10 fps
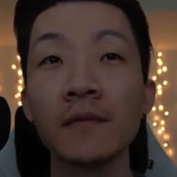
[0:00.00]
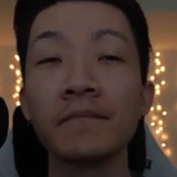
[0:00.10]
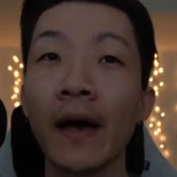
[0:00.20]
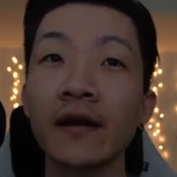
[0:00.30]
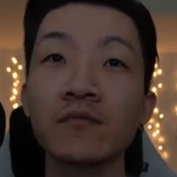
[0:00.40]

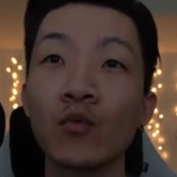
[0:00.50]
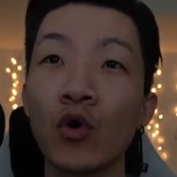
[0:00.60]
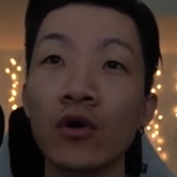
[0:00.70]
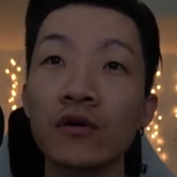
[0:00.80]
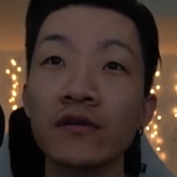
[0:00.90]
matter
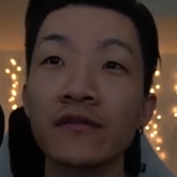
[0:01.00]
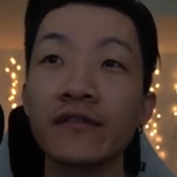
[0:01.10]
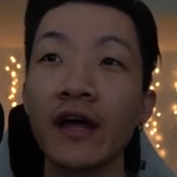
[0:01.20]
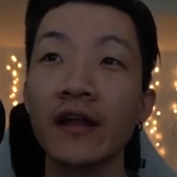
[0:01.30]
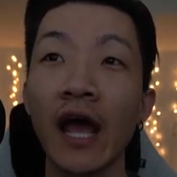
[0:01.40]
more
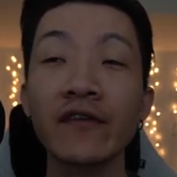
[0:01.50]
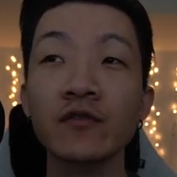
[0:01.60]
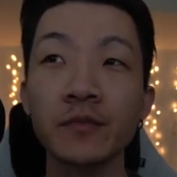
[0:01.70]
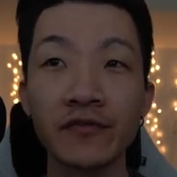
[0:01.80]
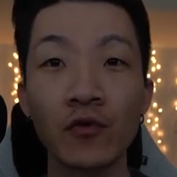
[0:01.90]
than ever
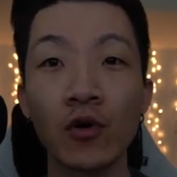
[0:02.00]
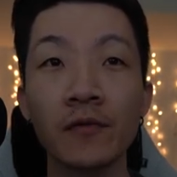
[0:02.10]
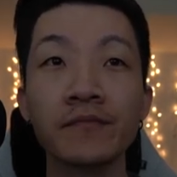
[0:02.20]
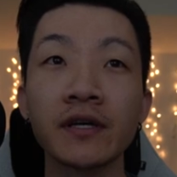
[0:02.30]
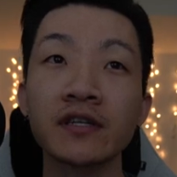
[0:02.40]
before
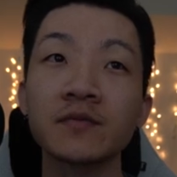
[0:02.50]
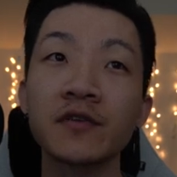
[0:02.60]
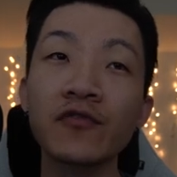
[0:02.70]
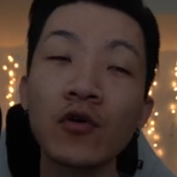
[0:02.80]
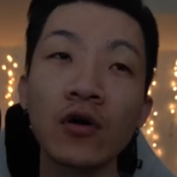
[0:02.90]
because
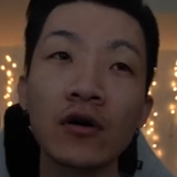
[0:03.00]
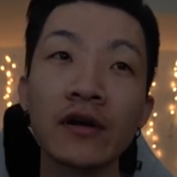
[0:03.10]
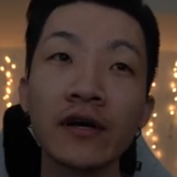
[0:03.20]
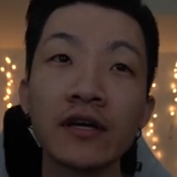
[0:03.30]
before